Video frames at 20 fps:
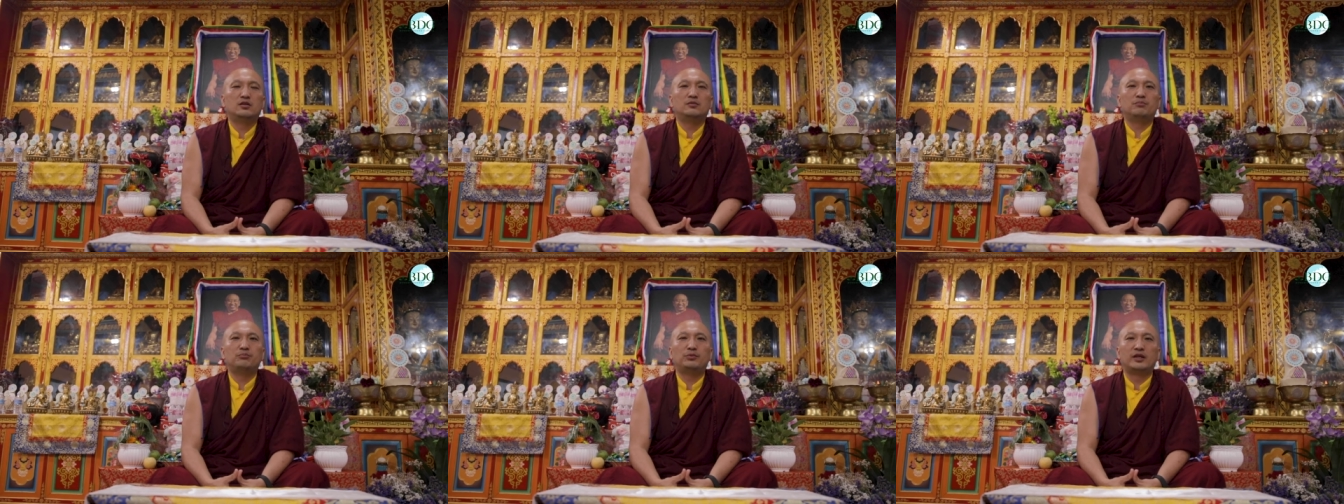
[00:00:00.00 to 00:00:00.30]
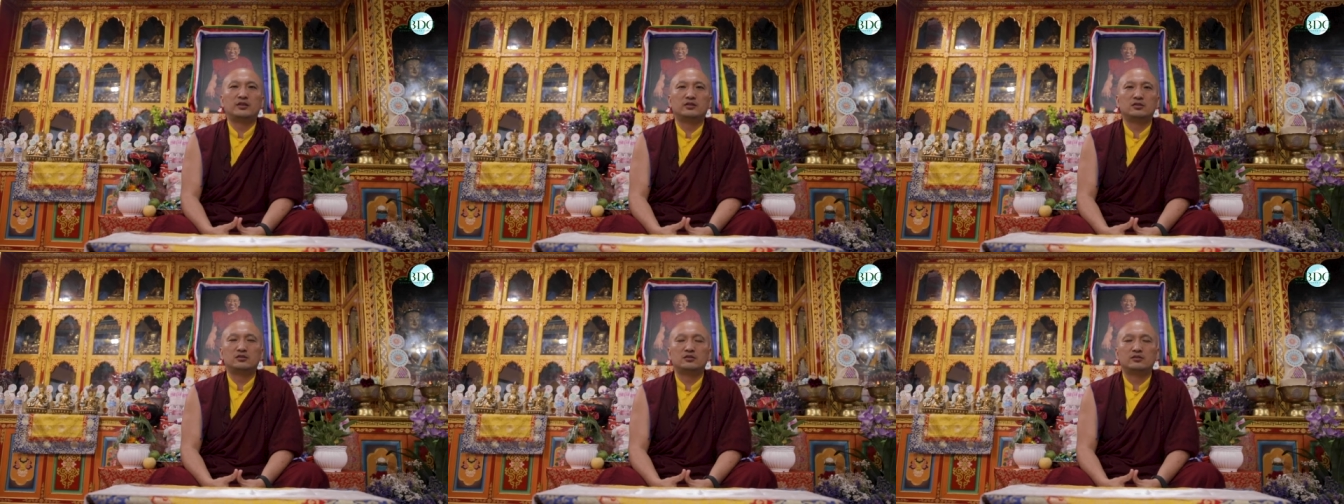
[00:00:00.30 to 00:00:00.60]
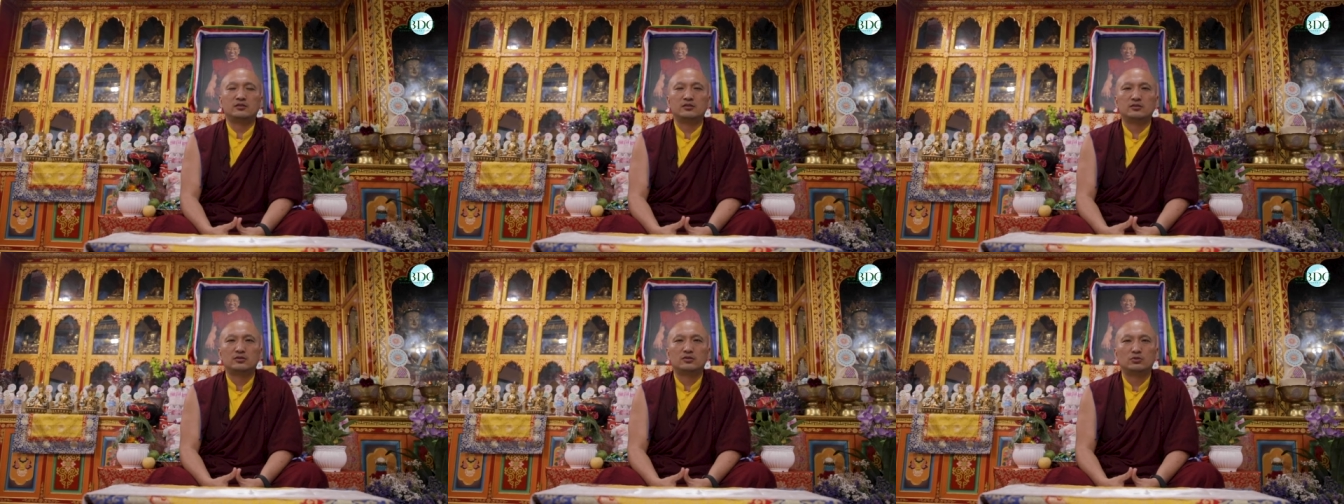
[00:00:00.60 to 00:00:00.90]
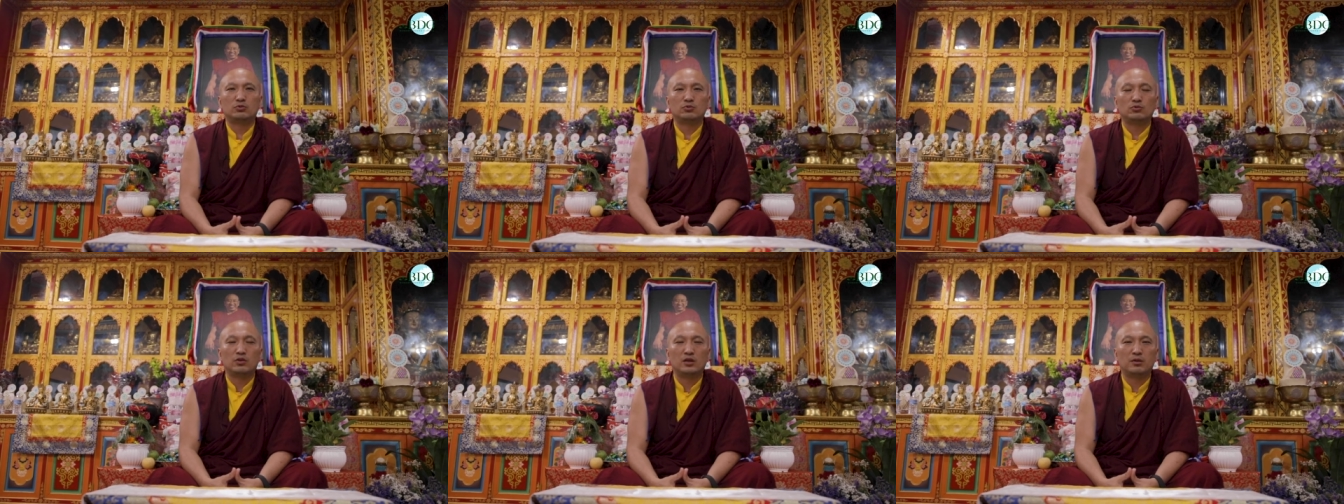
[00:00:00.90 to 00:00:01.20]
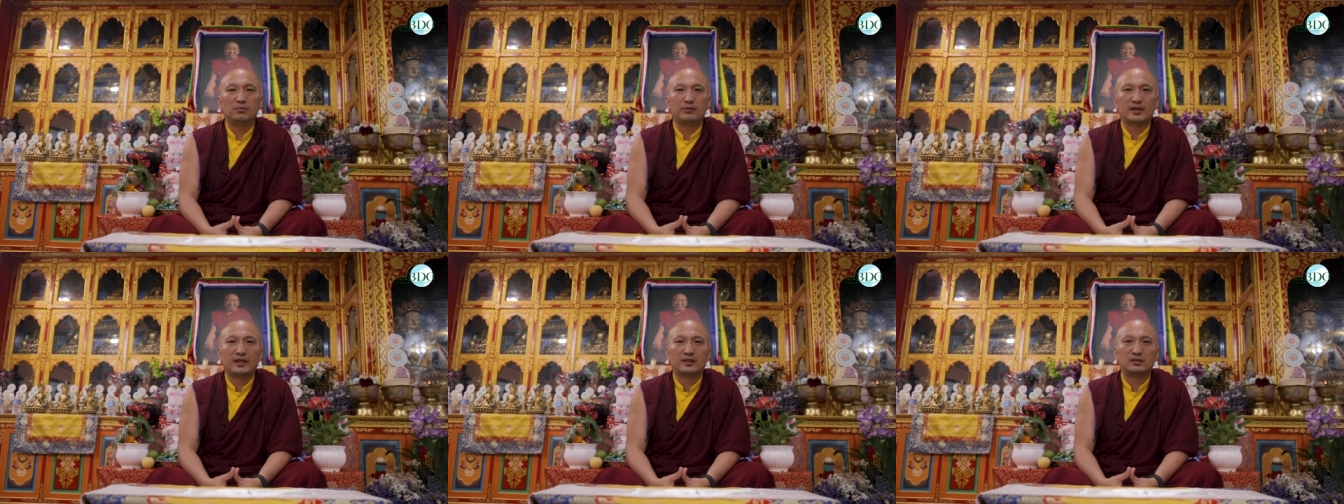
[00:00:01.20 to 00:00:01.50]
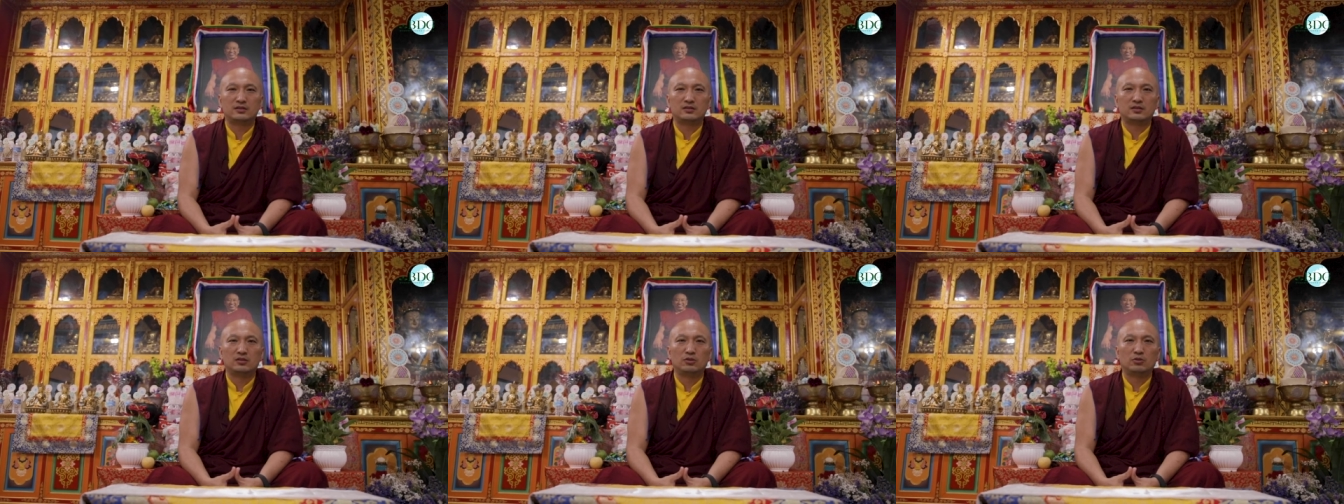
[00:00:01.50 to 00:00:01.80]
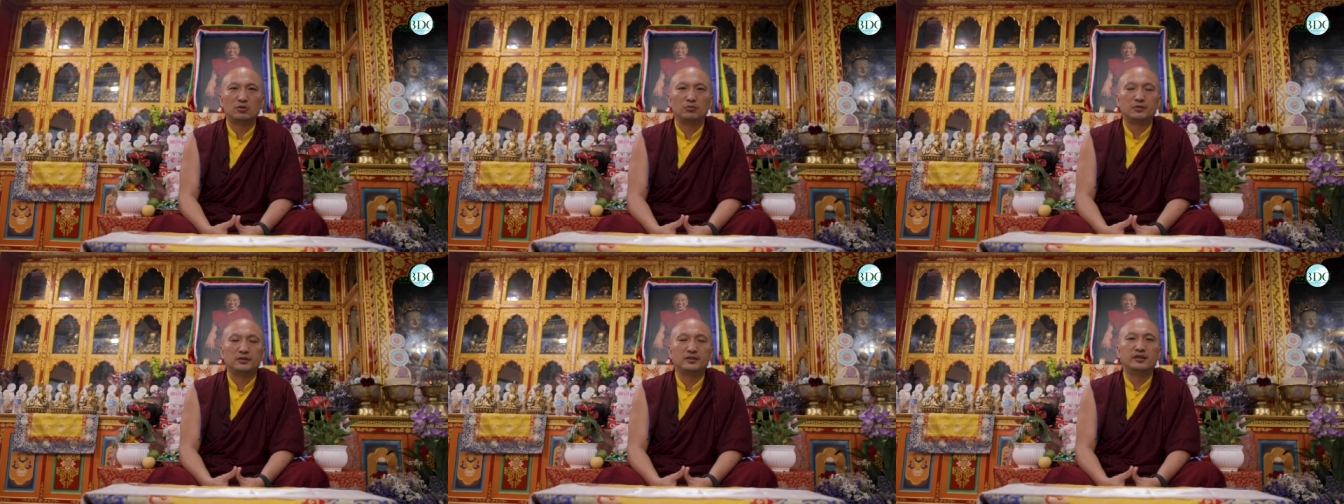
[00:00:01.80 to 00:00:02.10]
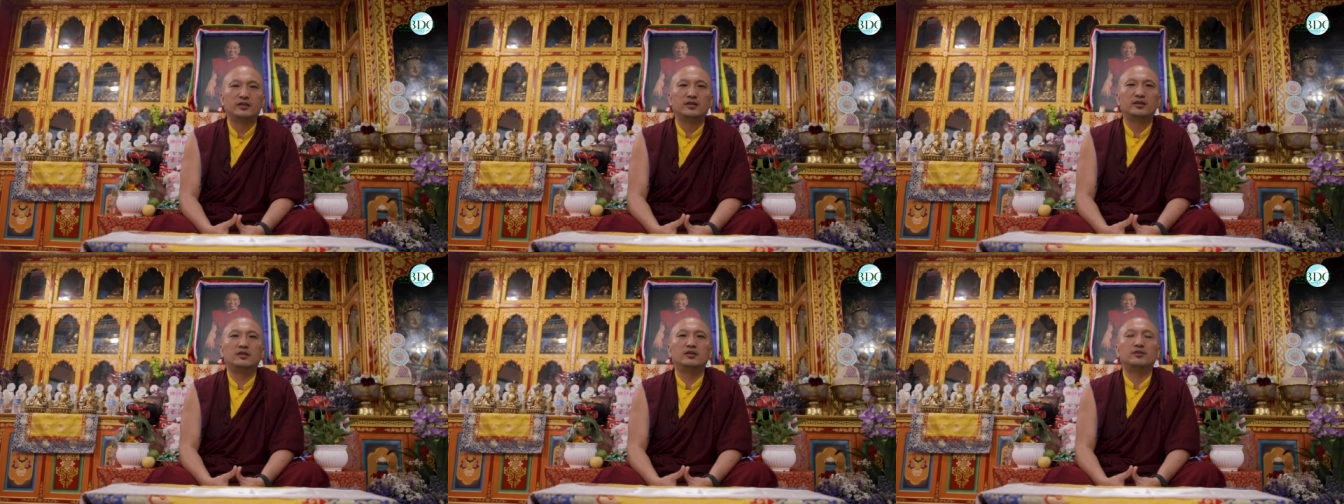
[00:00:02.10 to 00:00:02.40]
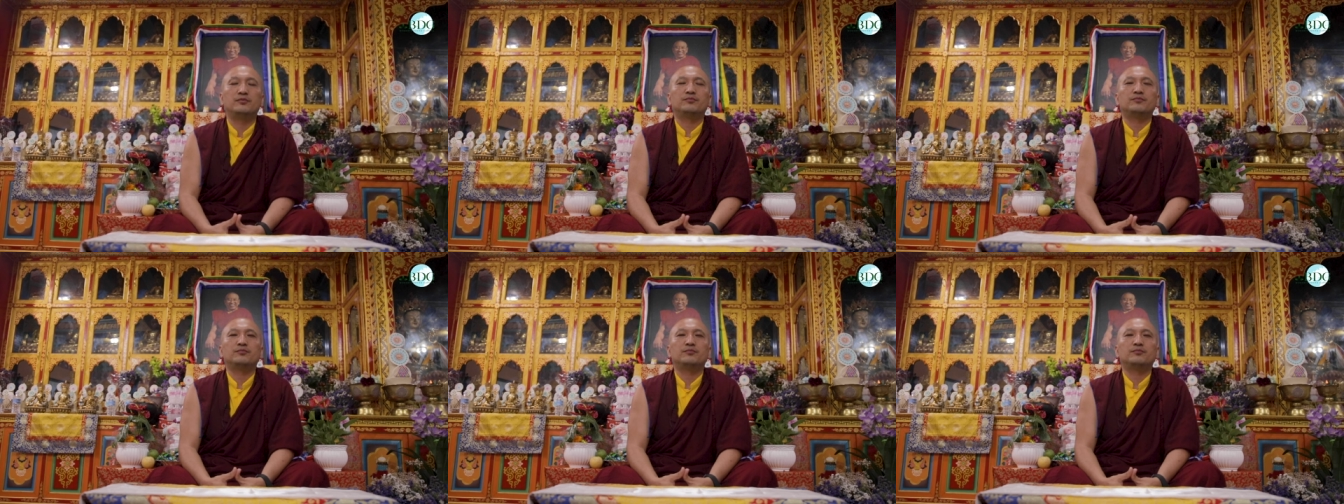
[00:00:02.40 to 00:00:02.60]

practitioners who are practicing over there.